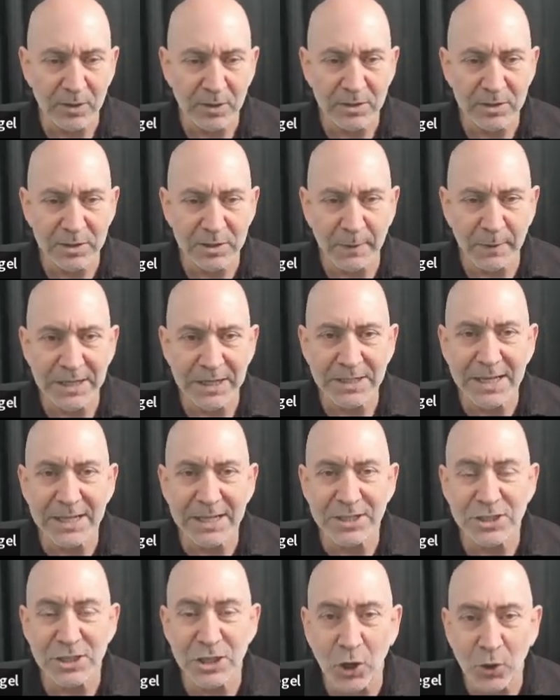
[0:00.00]
Space
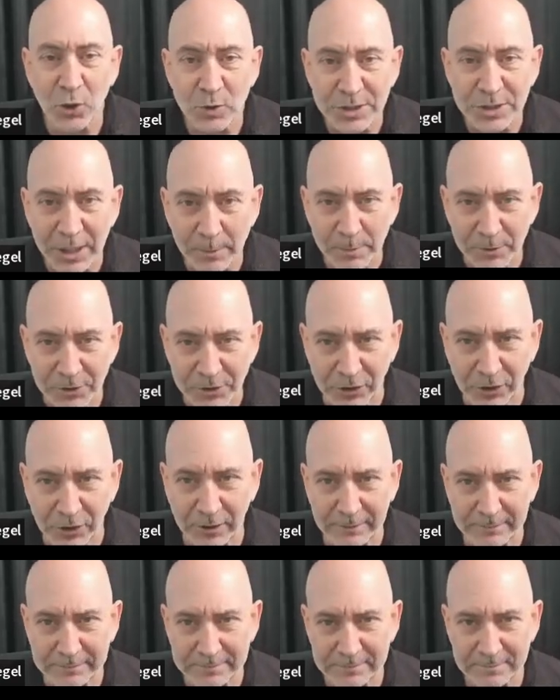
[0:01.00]
has no
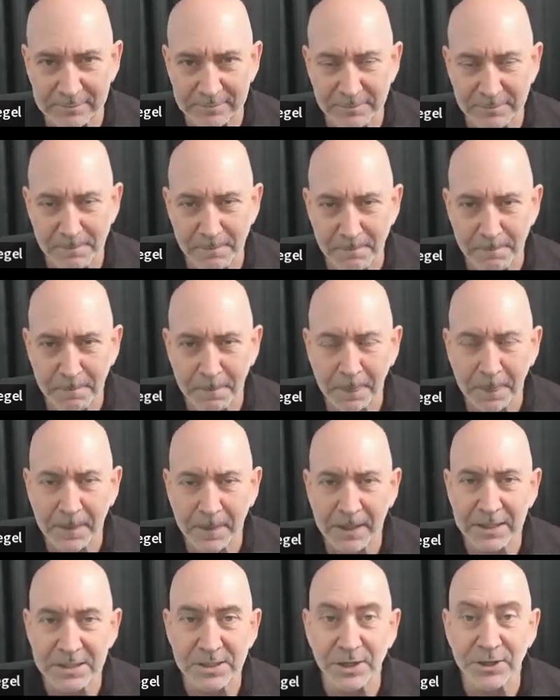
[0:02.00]
temperature.
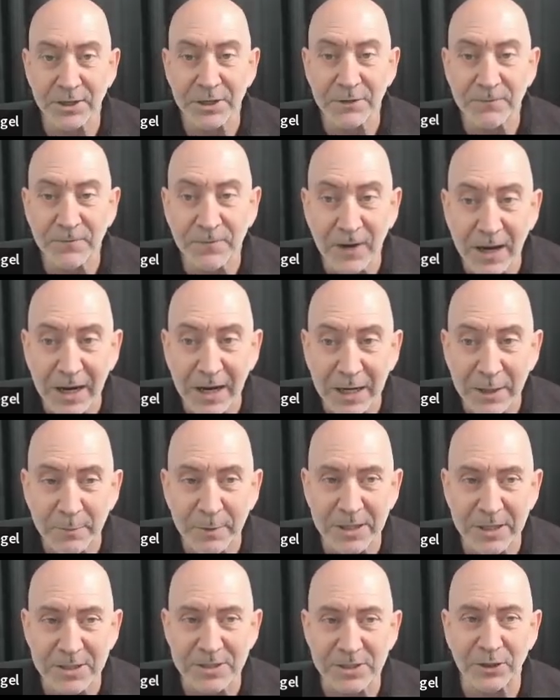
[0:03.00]
It's undefined
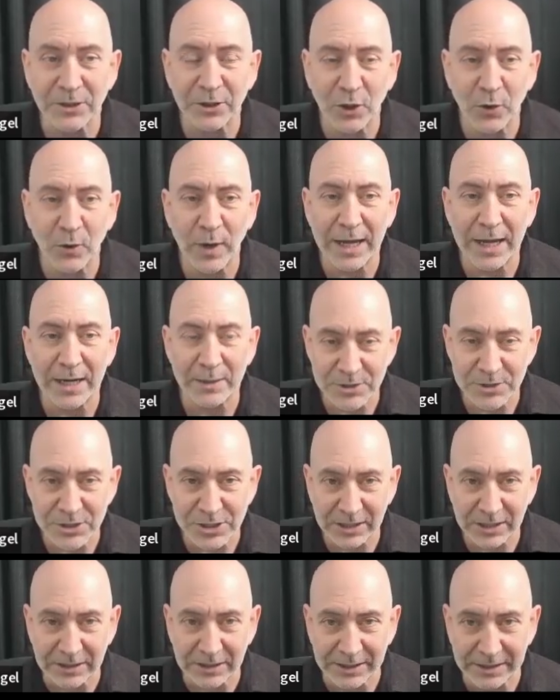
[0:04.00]
because there are no atoms
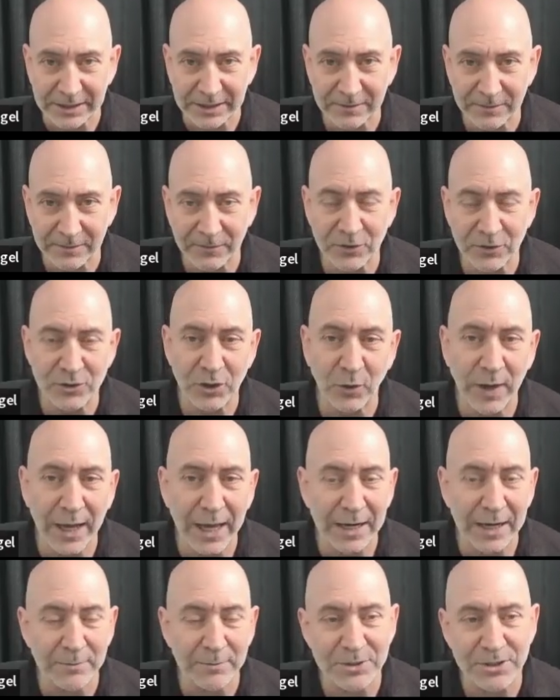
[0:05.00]
jiggling. There's no
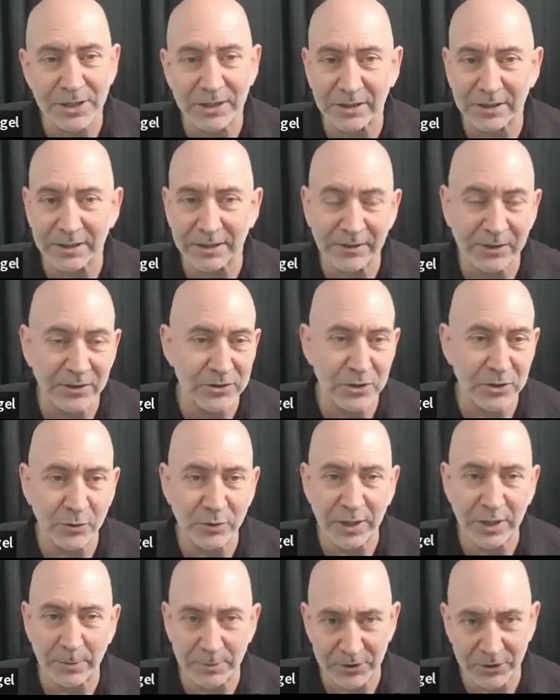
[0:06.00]
atoms jiggling, there's no
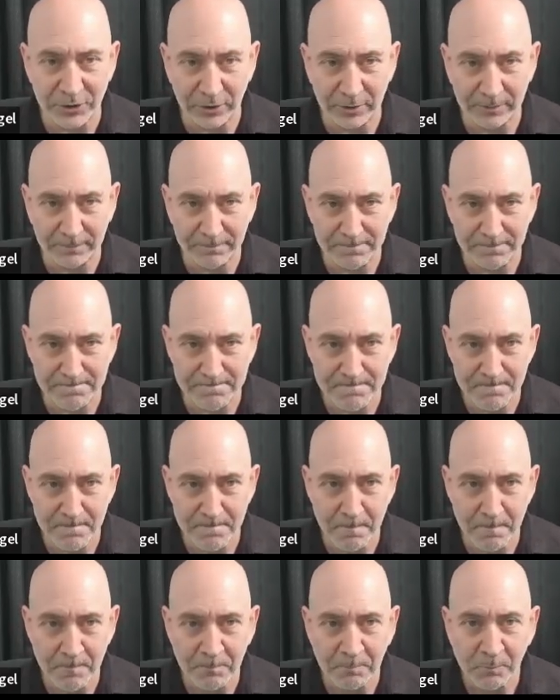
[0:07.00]
temperature.
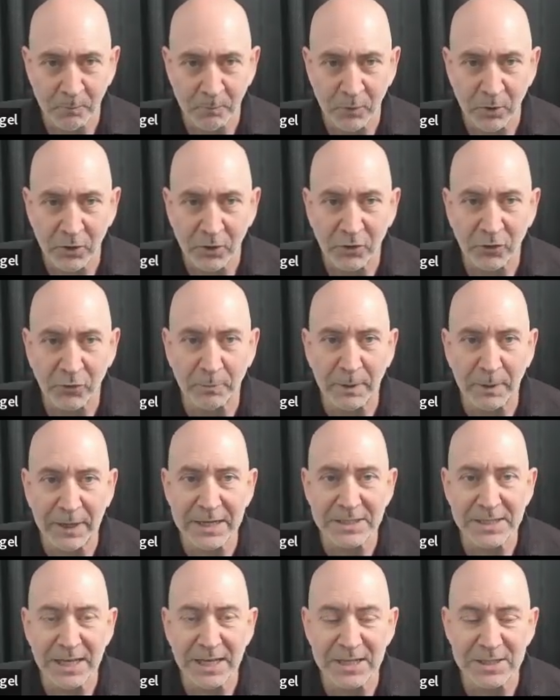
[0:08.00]

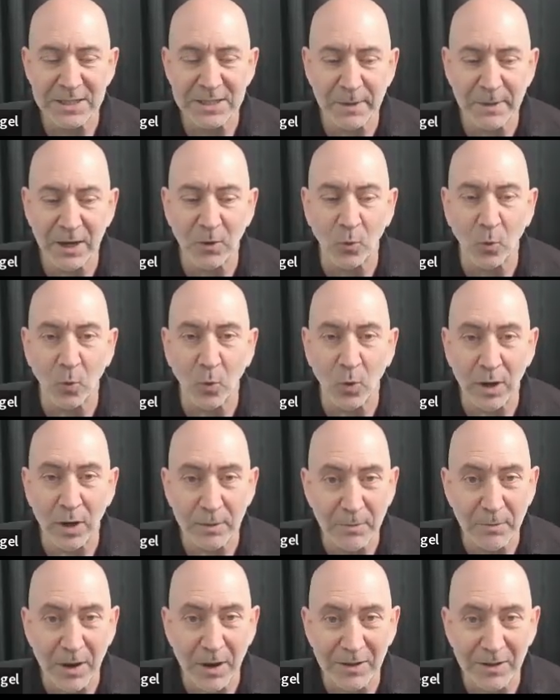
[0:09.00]
Space has about
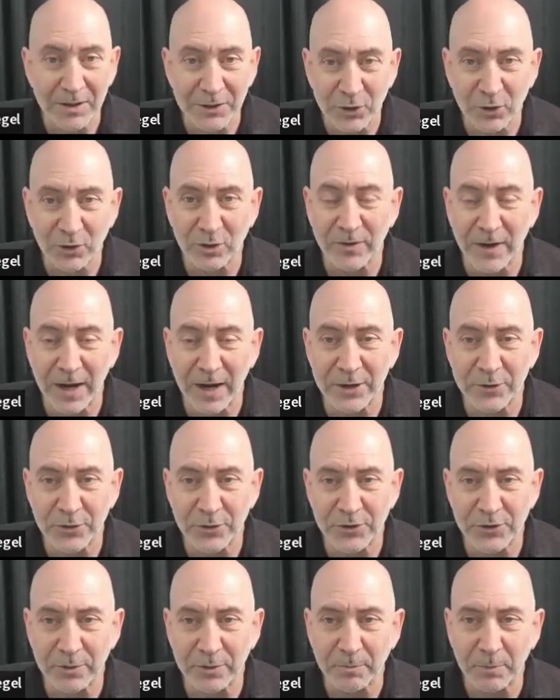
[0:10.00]
1 molecule of
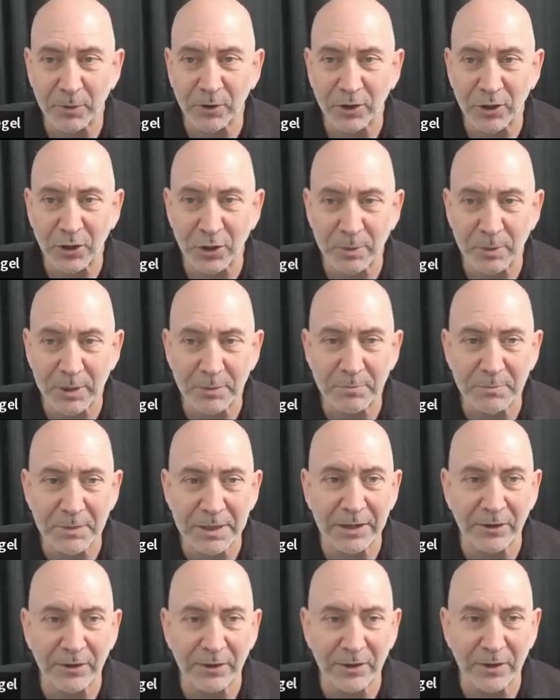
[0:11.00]
hydrogen per cubic
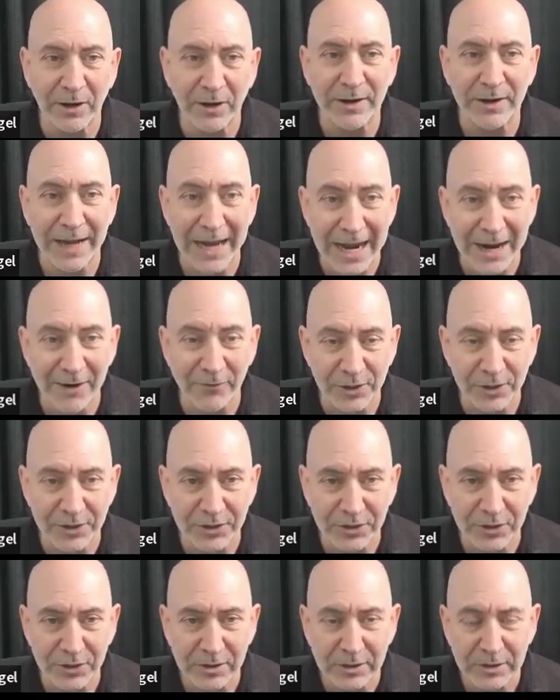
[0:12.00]
meter on
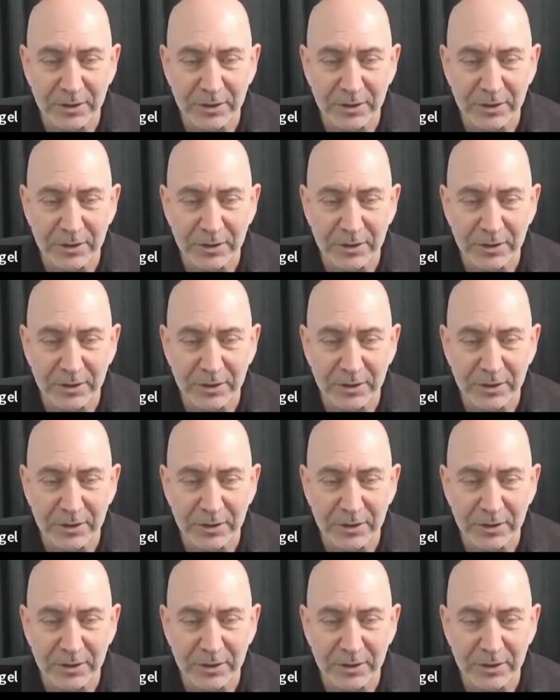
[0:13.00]
average.